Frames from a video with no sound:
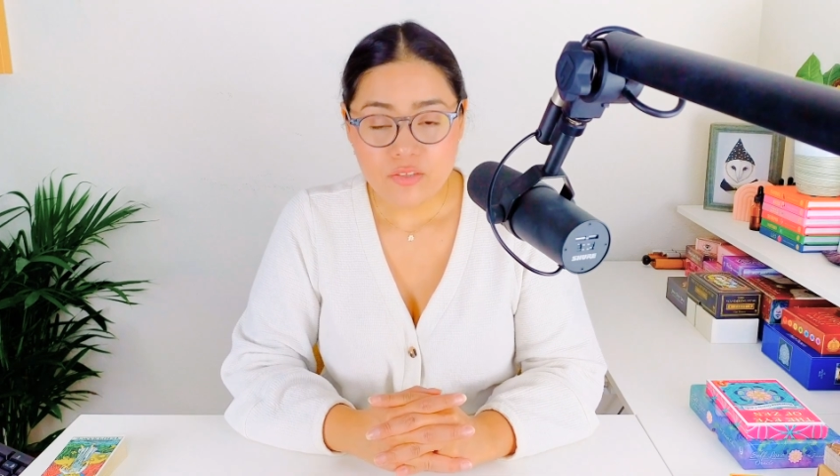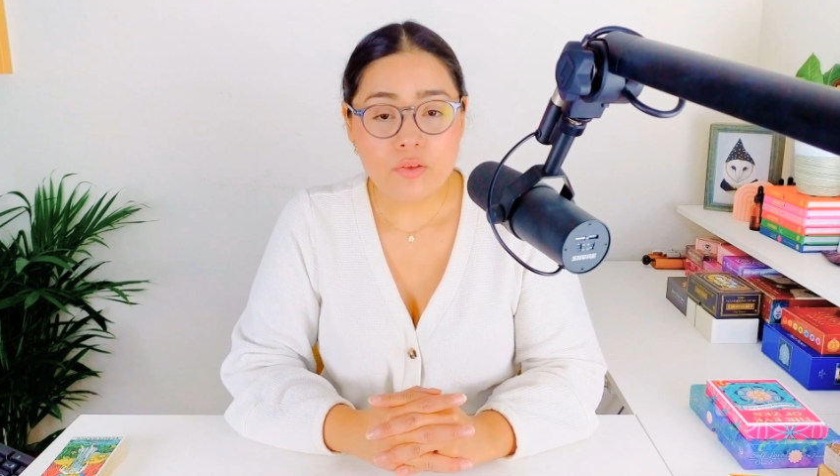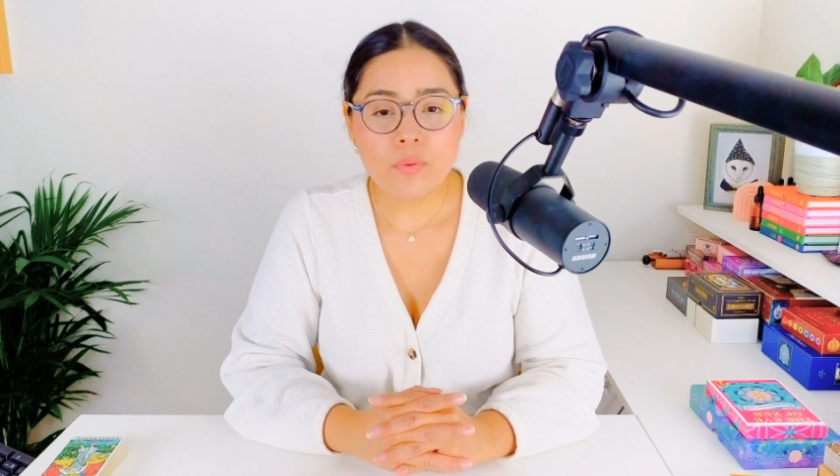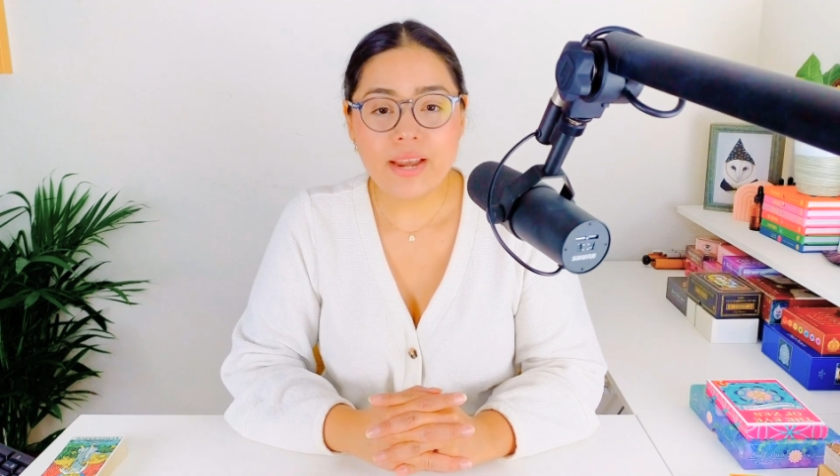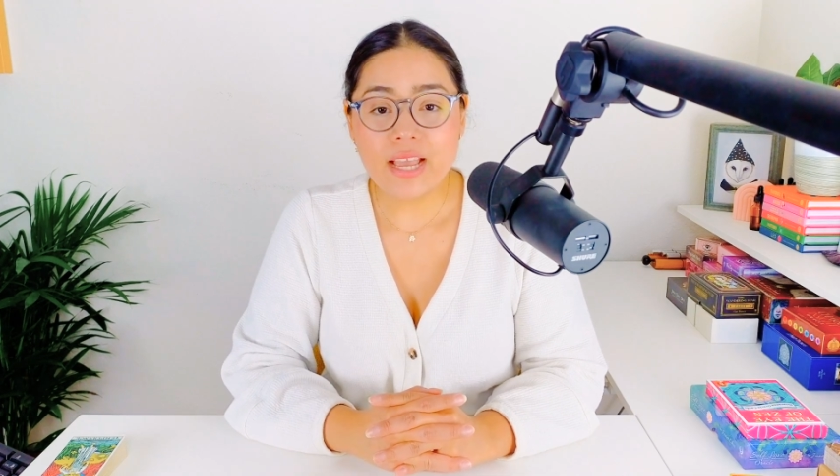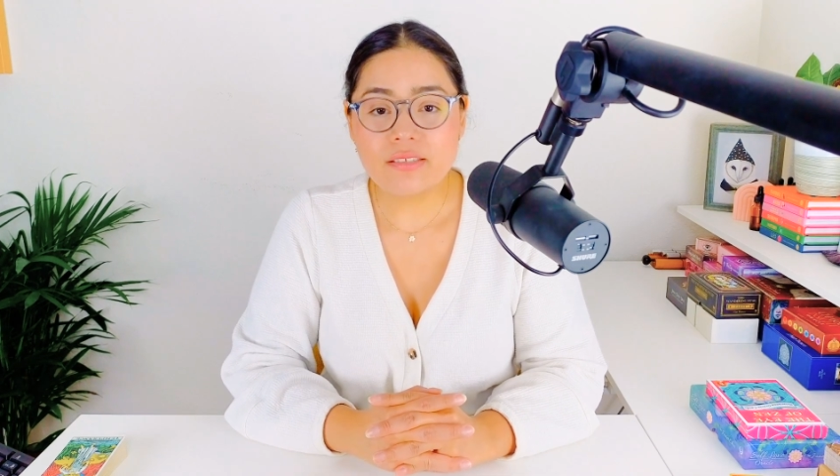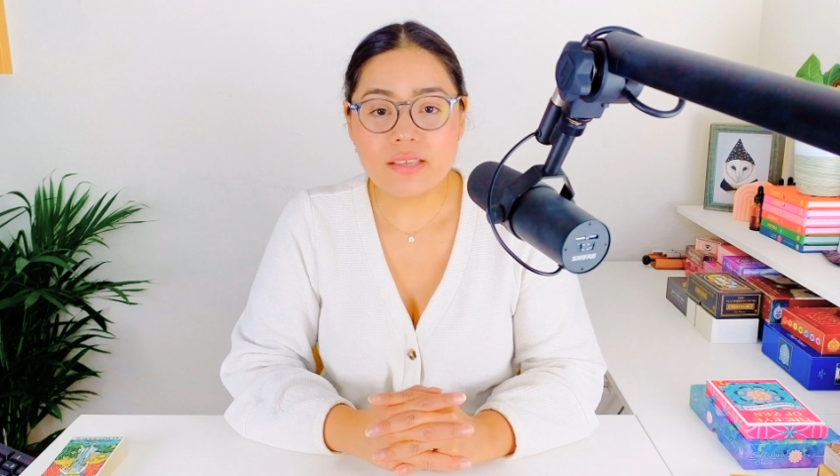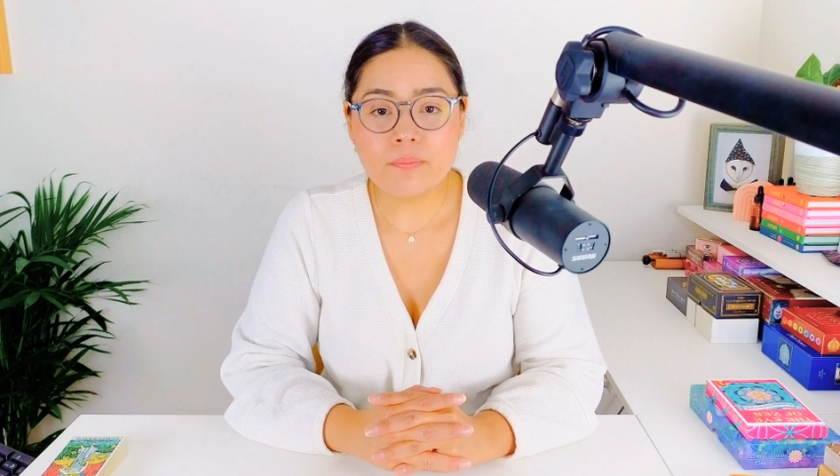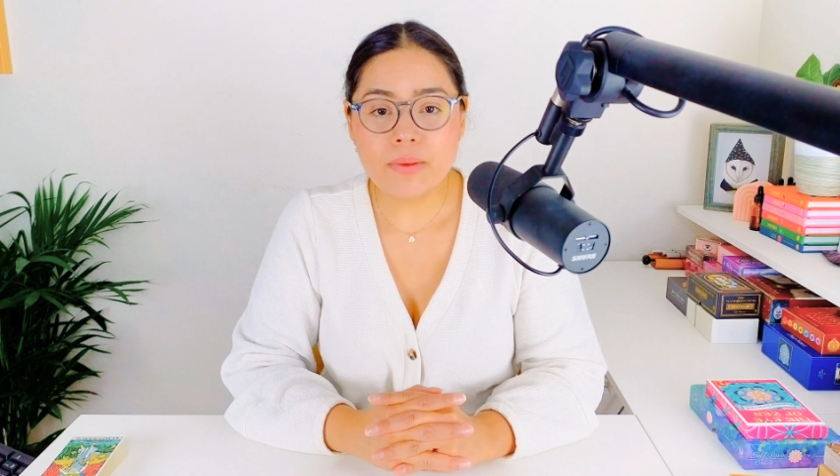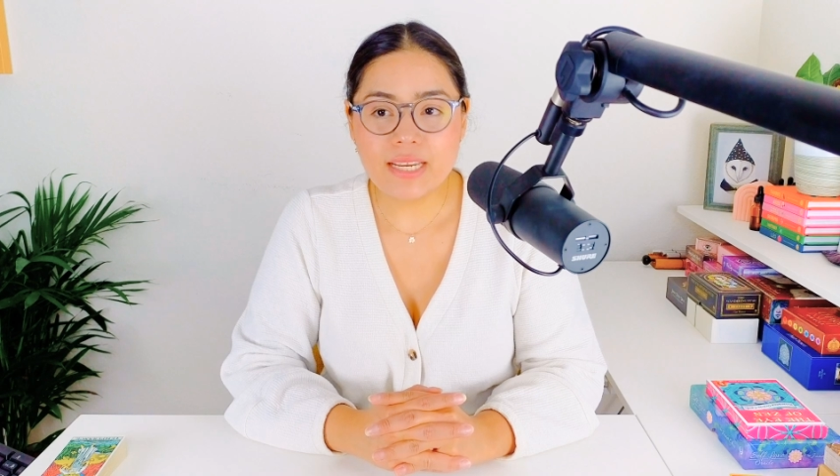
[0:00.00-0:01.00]
so what has
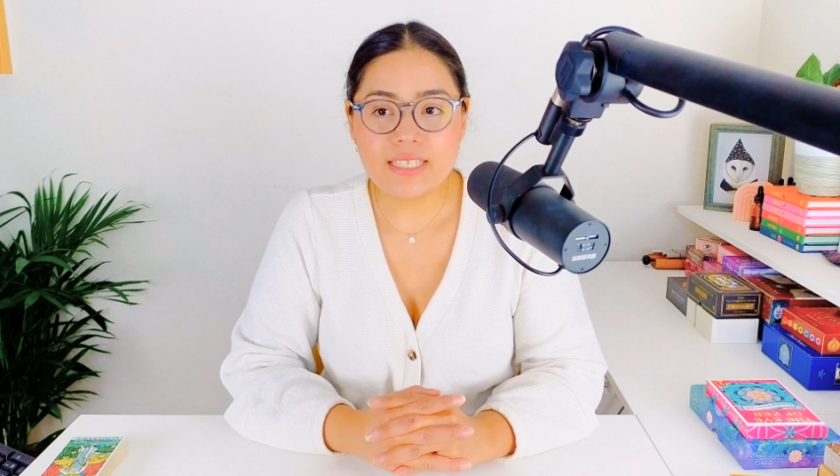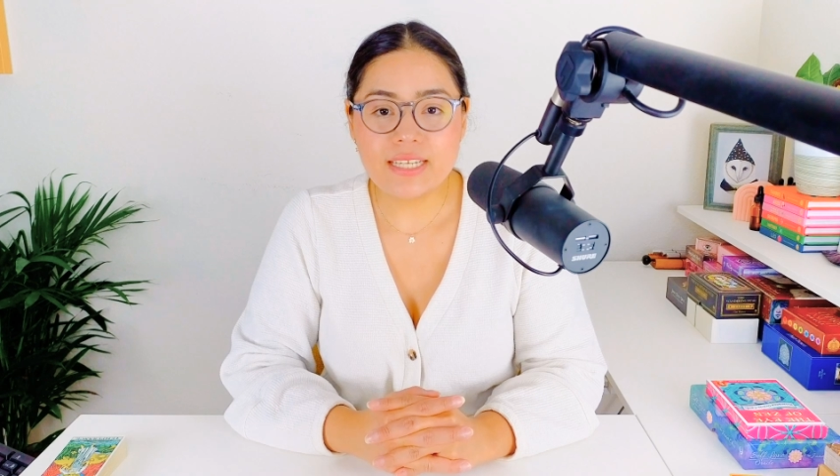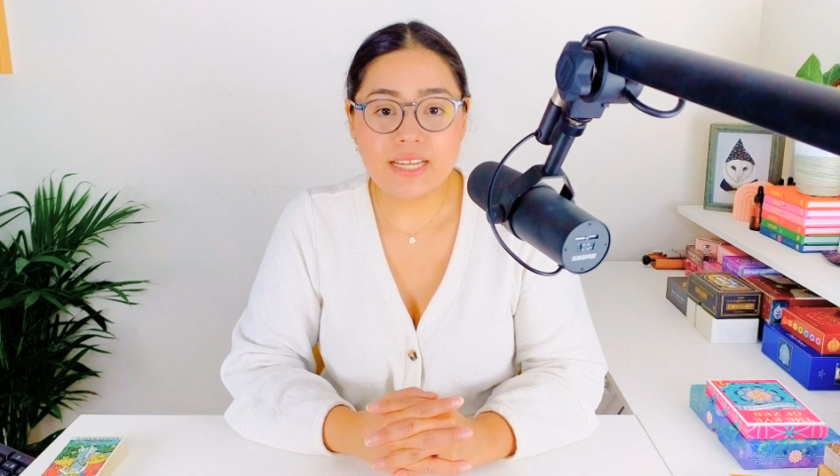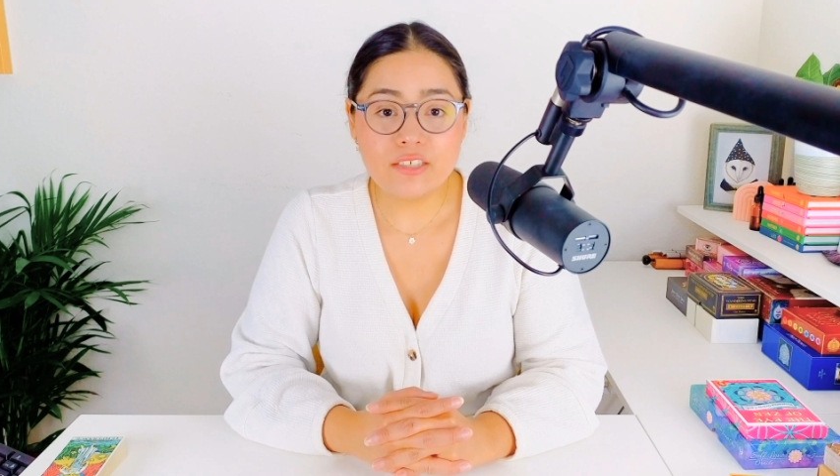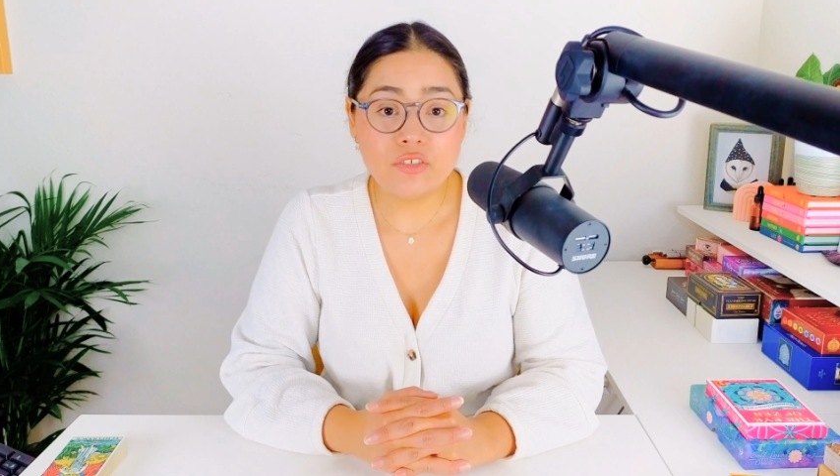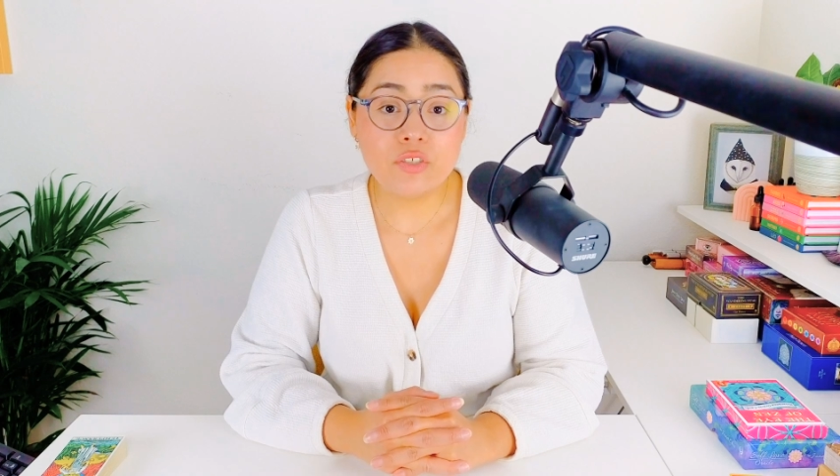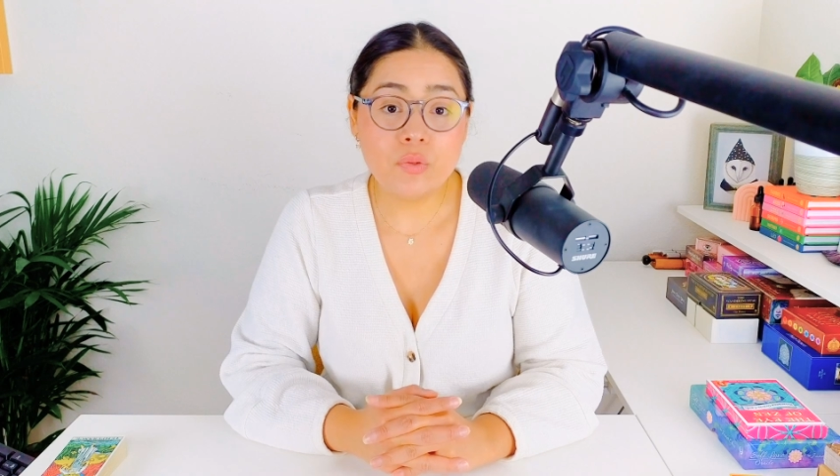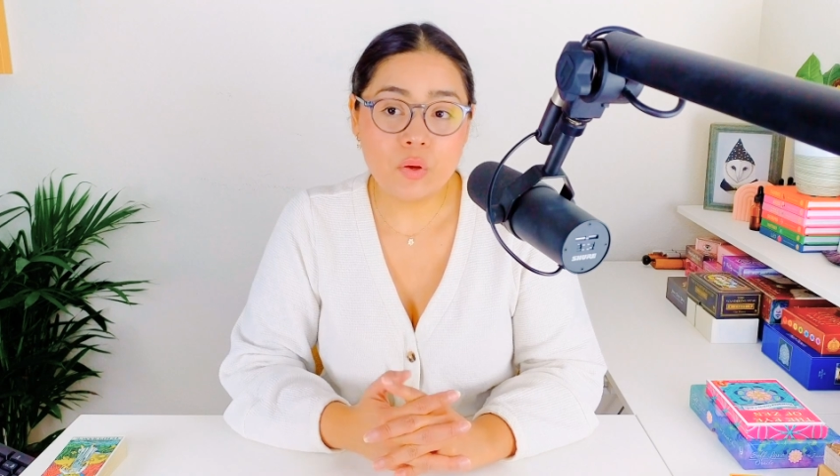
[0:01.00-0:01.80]
somebody done do